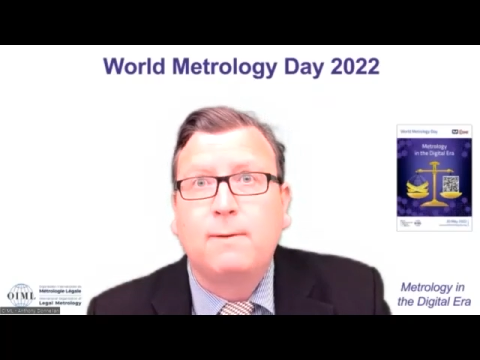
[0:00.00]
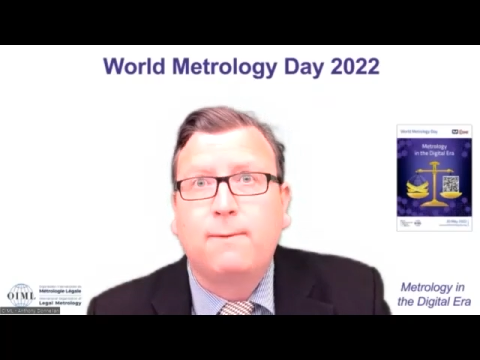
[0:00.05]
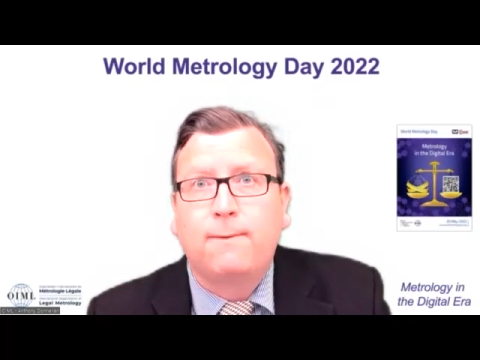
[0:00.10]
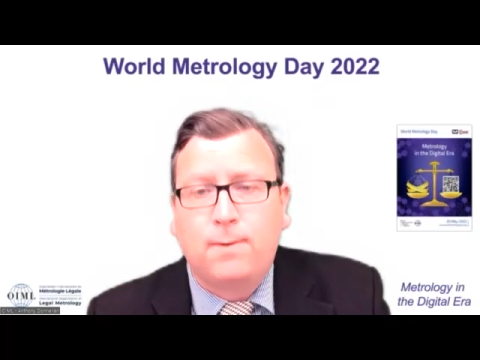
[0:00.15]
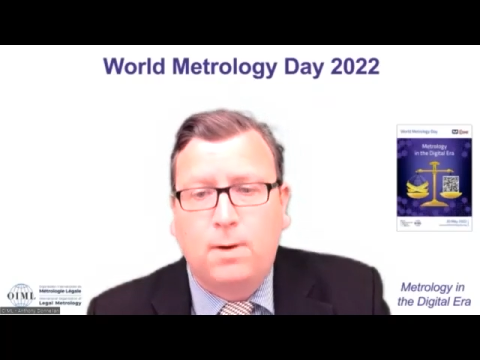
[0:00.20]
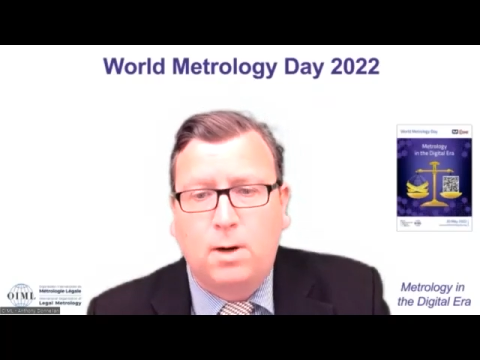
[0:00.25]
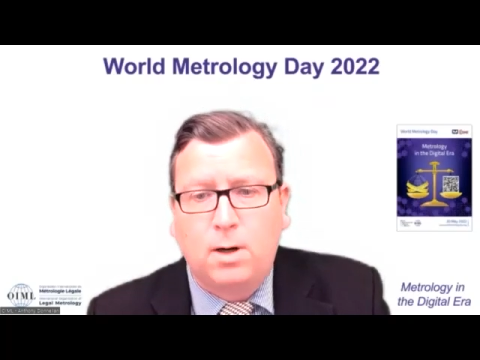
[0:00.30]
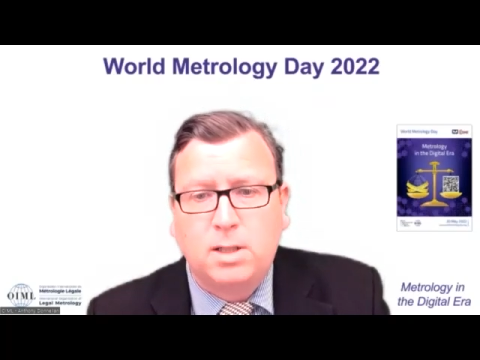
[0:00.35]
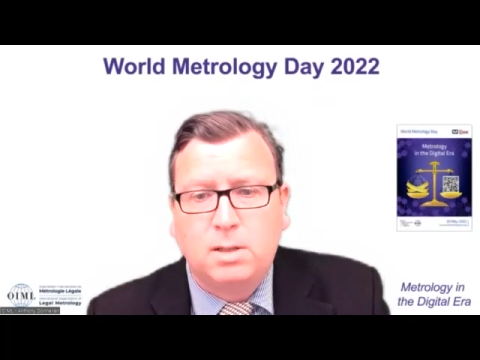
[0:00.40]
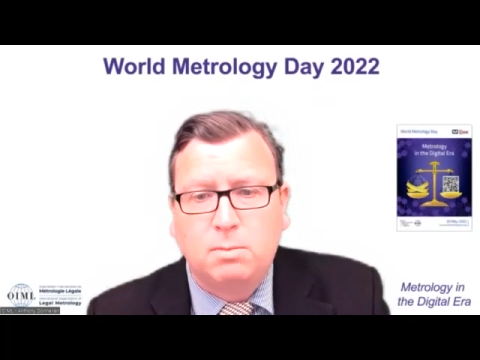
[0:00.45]

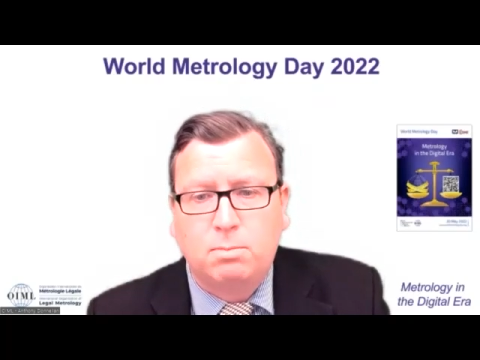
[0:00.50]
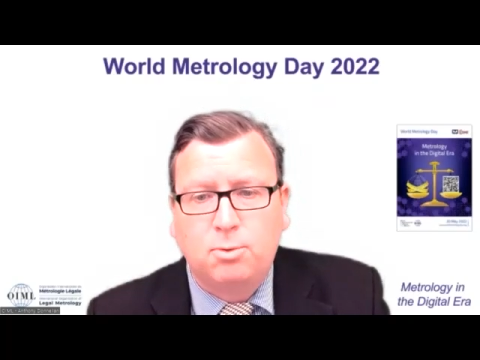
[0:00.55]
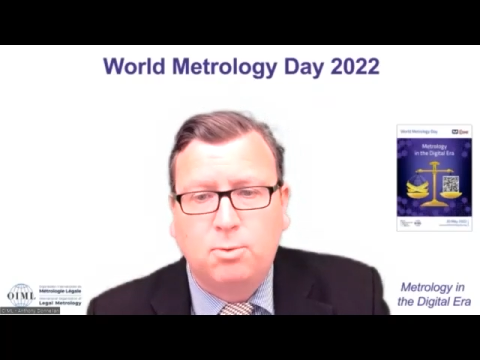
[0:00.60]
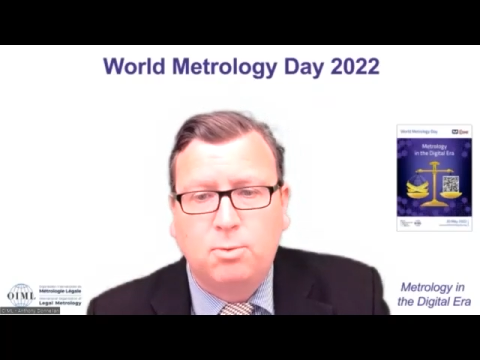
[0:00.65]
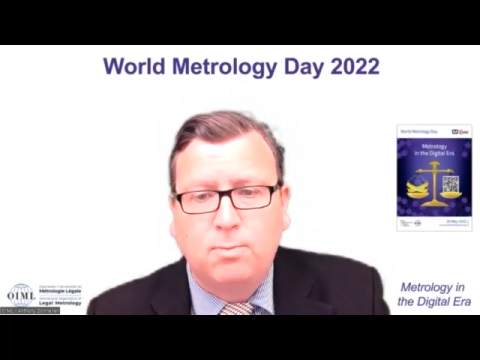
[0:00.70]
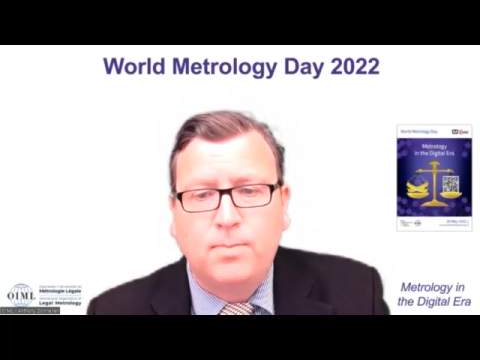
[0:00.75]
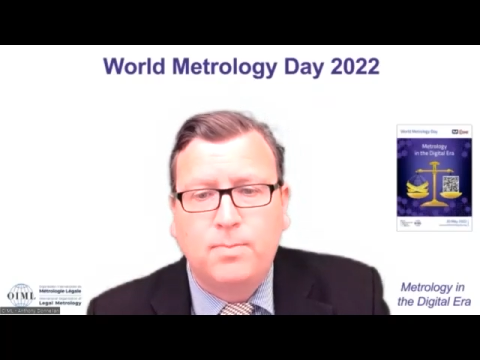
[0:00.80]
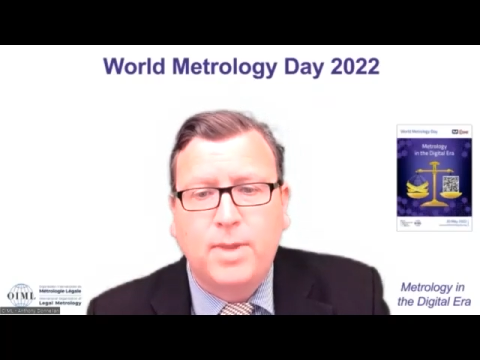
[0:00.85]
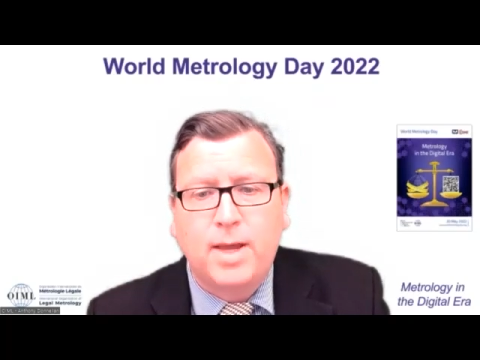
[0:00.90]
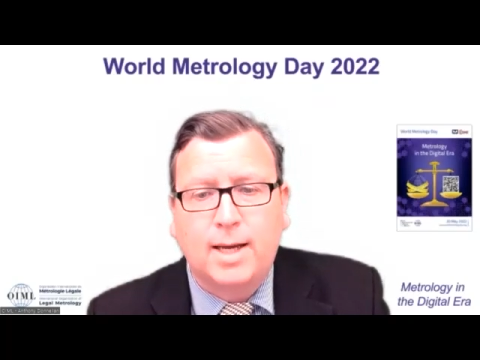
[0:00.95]

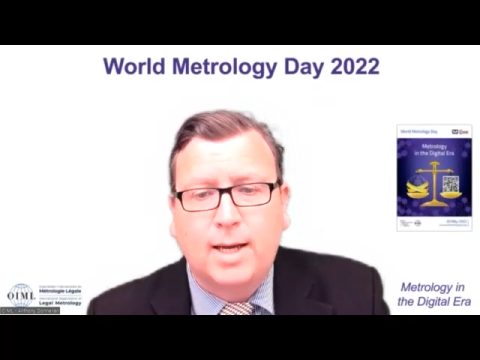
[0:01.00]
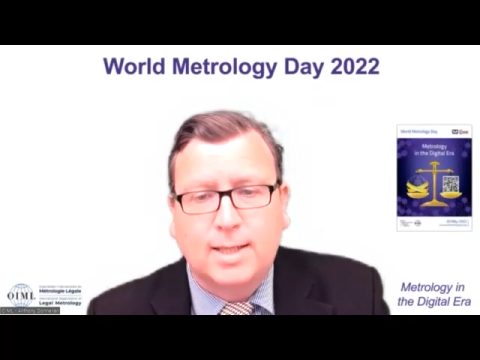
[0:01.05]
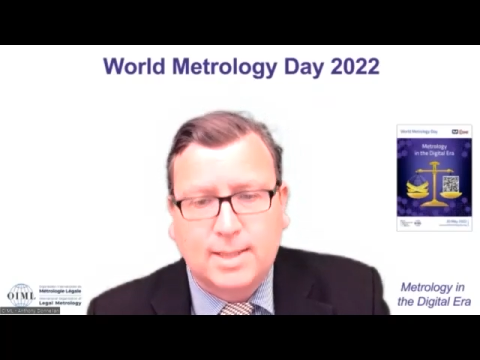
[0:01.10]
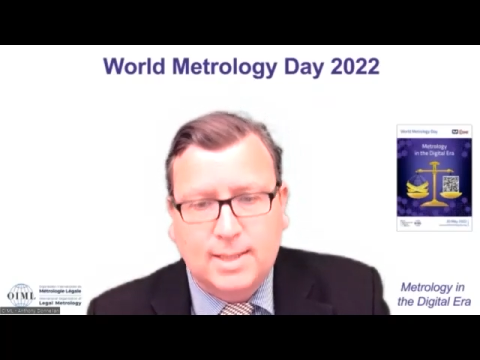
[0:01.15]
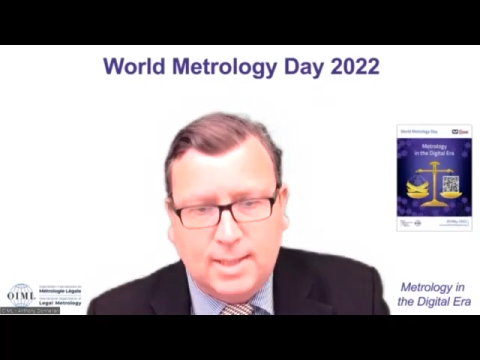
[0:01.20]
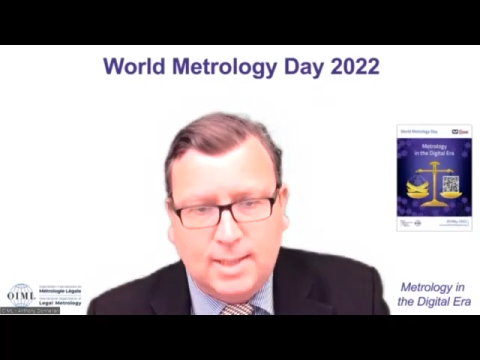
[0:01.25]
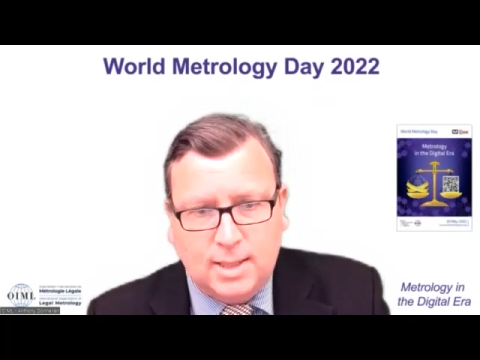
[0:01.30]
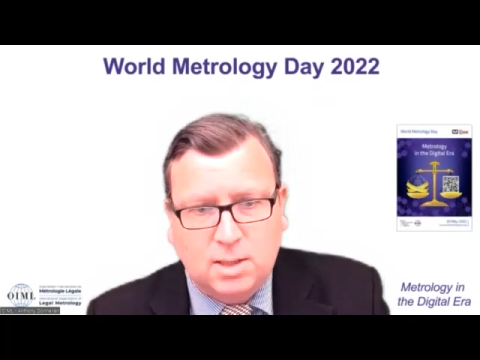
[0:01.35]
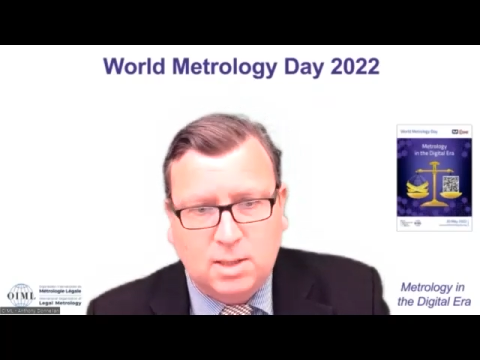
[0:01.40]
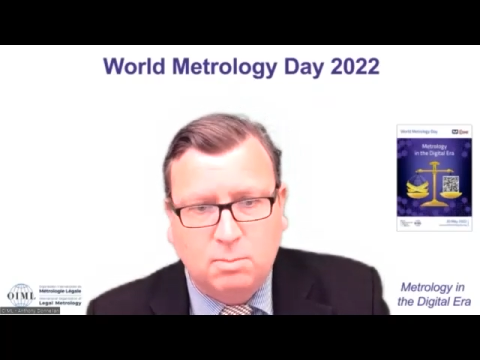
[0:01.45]
findable,
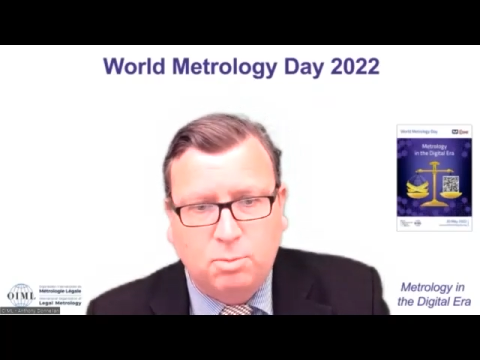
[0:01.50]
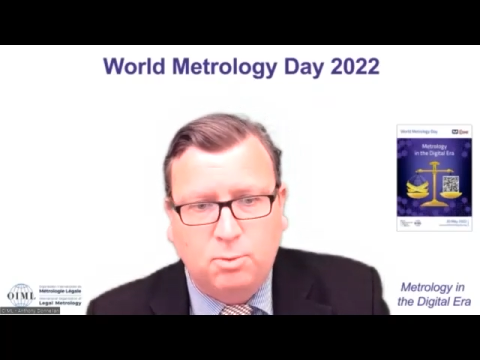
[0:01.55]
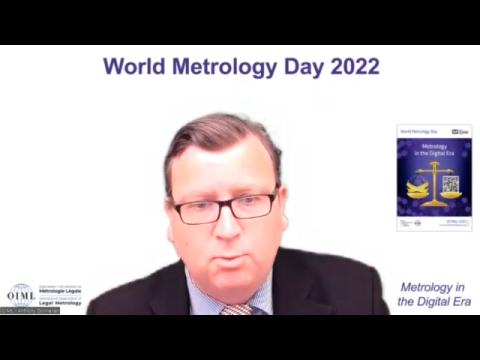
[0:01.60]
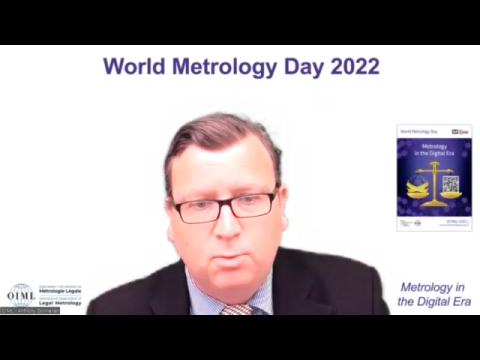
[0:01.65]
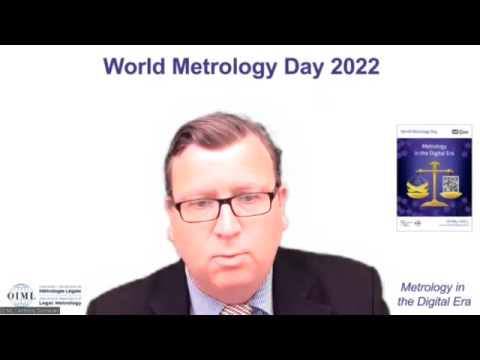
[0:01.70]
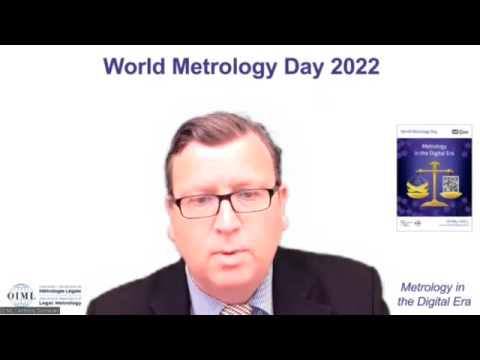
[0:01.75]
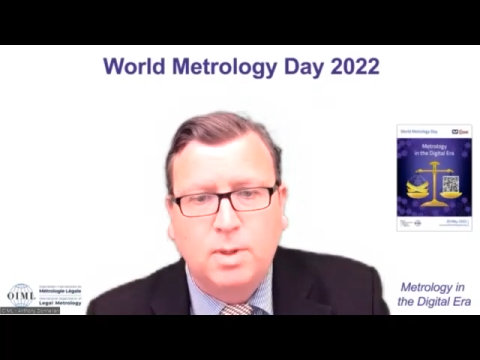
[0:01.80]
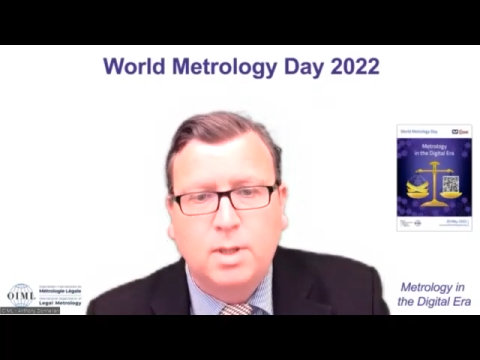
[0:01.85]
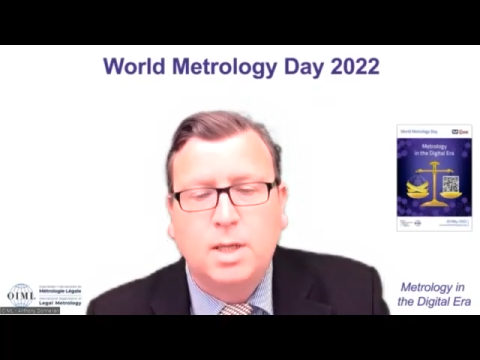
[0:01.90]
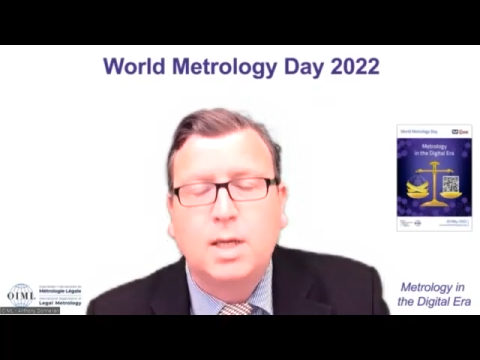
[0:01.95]

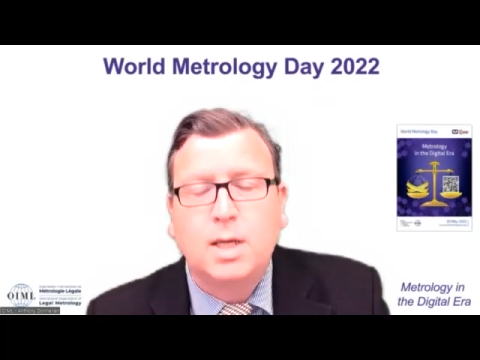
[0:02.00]
accessible,